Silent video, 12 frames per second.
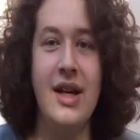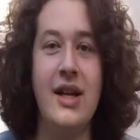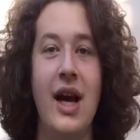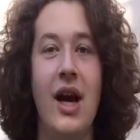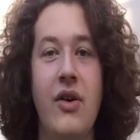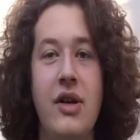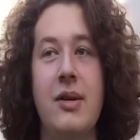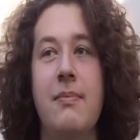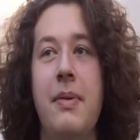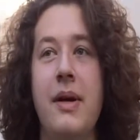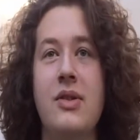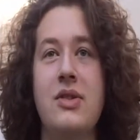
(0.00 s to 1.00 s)
Now, in
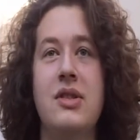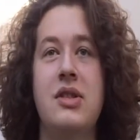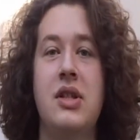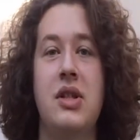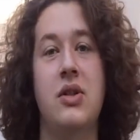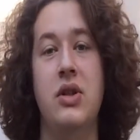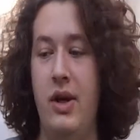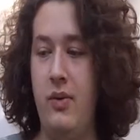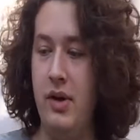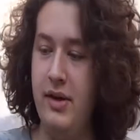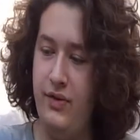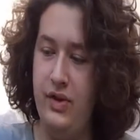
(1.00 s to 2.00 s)
comparison to like
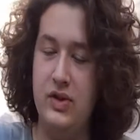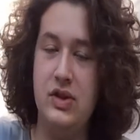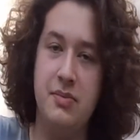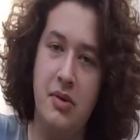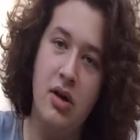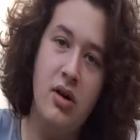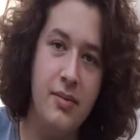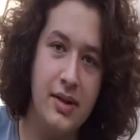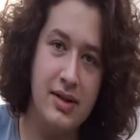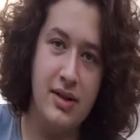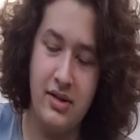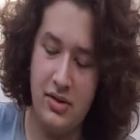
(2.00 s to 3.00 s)
one of the small
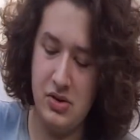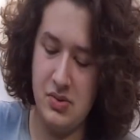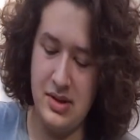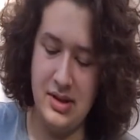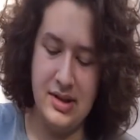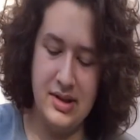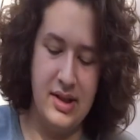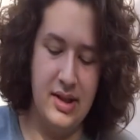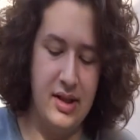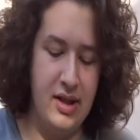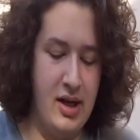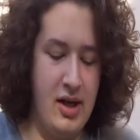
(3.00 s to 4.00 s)
McDonald's ones,
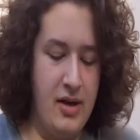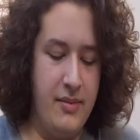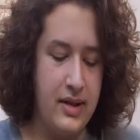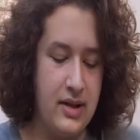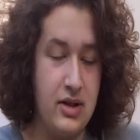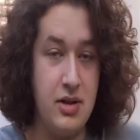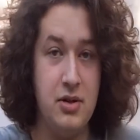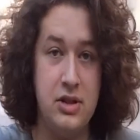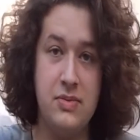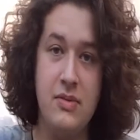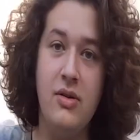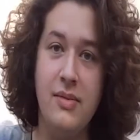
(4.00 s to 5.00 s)
the
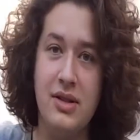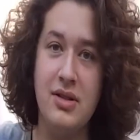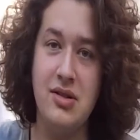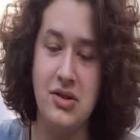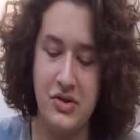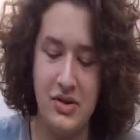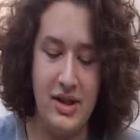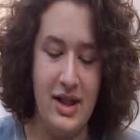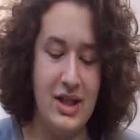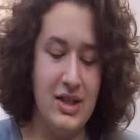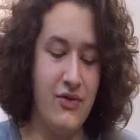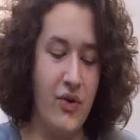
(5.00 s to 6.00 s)
small McDonald's drink
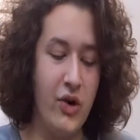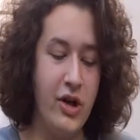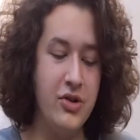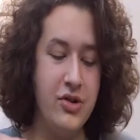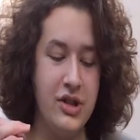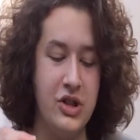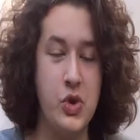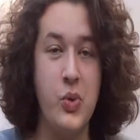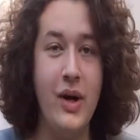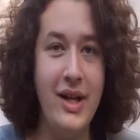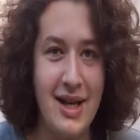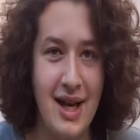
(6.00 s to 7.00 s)
has
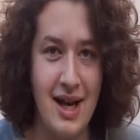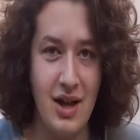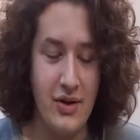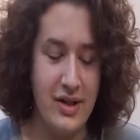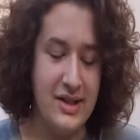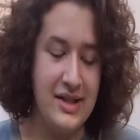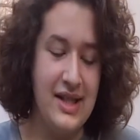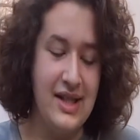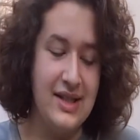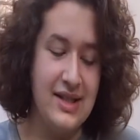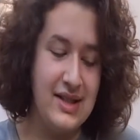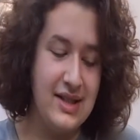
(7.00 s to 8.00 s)
420 calories,
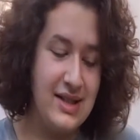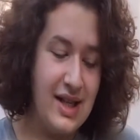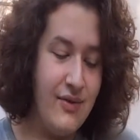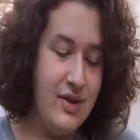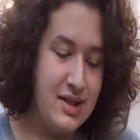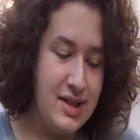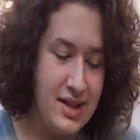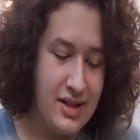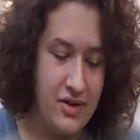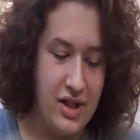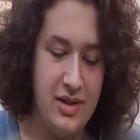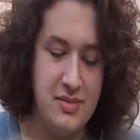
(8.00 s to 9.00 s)
17
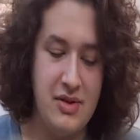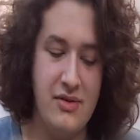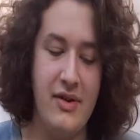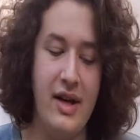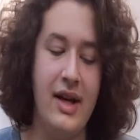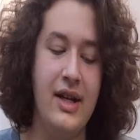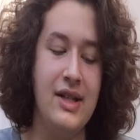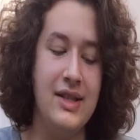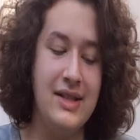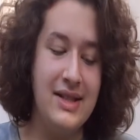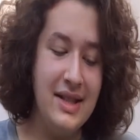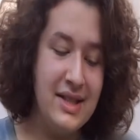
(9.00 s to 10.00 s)
grams of fat,
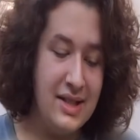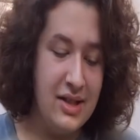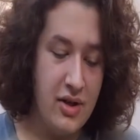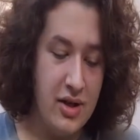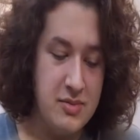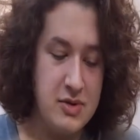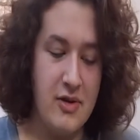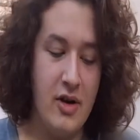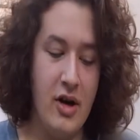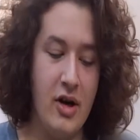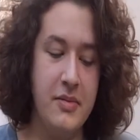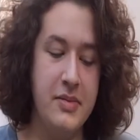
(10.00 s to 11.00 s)
60 grams of
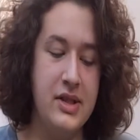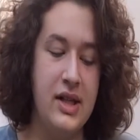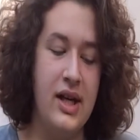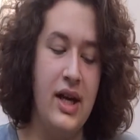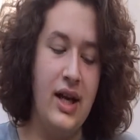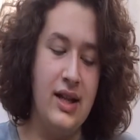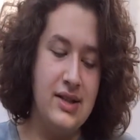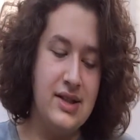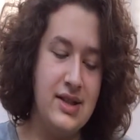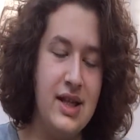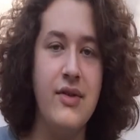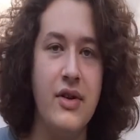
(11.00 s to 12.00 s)
carbs, and
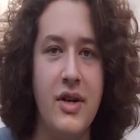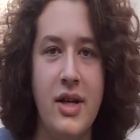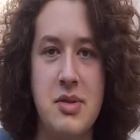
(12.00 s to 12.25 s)
7 grams